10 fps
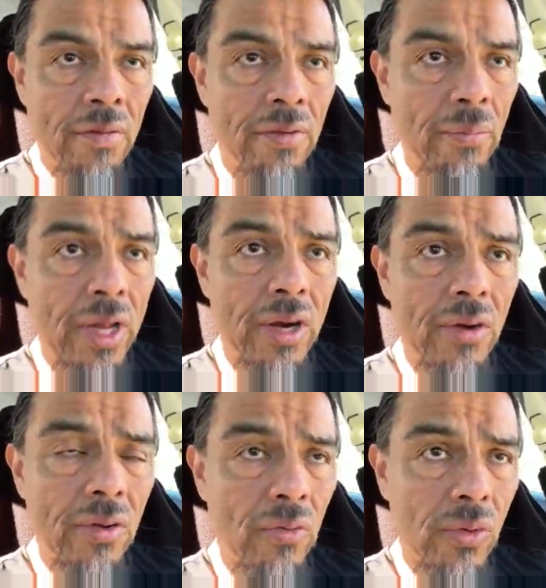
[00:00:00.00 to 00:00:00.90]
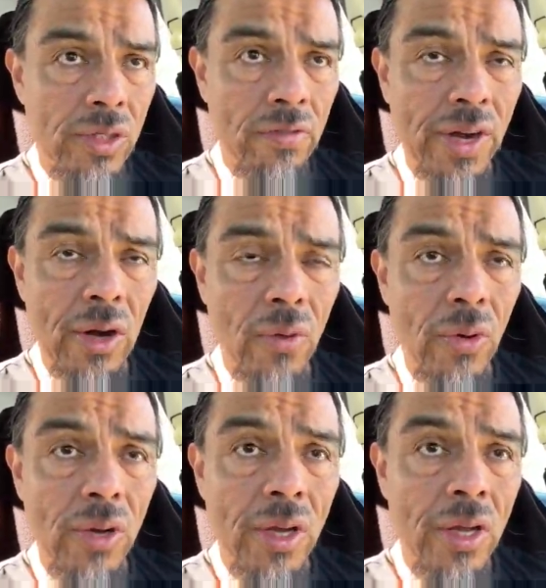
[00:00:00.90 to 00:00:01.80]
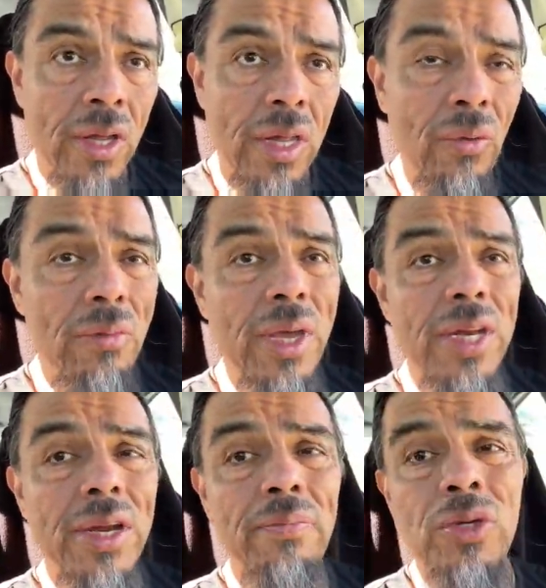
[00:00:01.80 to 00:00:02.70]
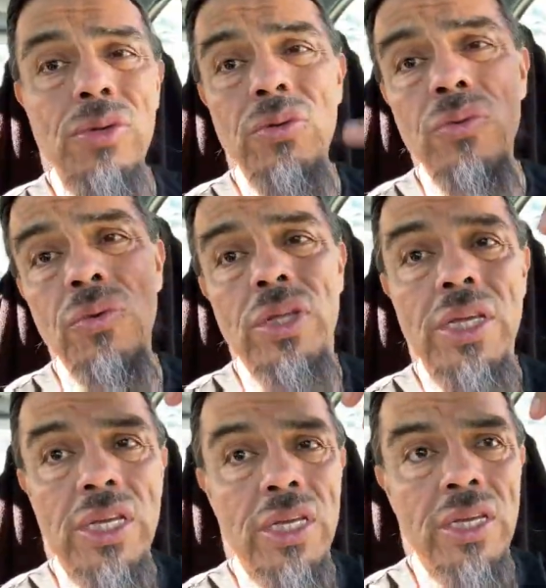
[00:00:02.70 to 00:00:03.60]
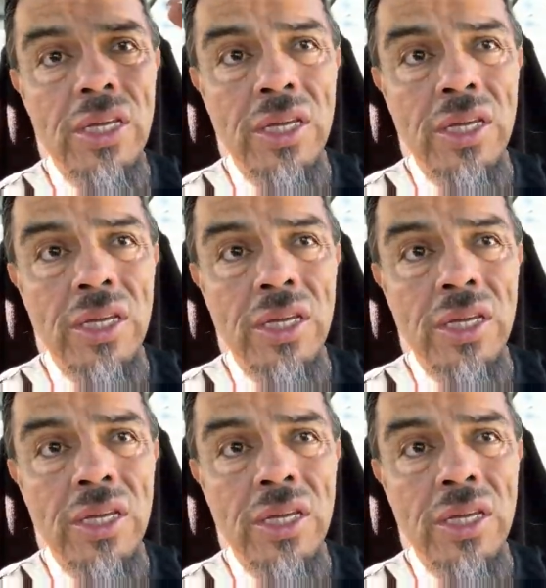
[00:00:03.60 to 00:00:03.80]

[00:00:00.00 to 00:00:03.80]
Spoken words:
From there was the fire road, and we made it up to the